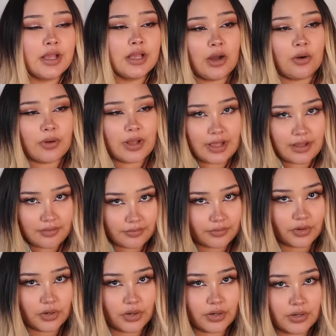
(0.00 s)

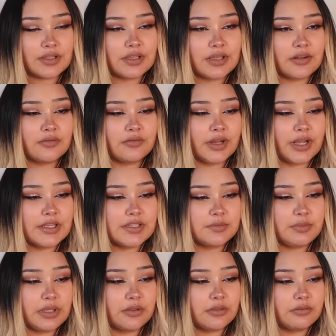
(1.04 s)
However, the advice
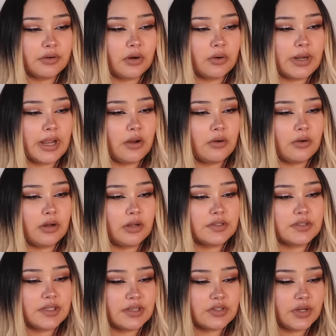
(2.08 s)
being thrown out
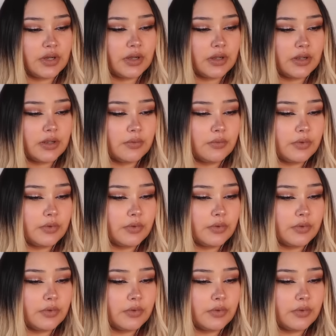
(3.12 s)
on TikTok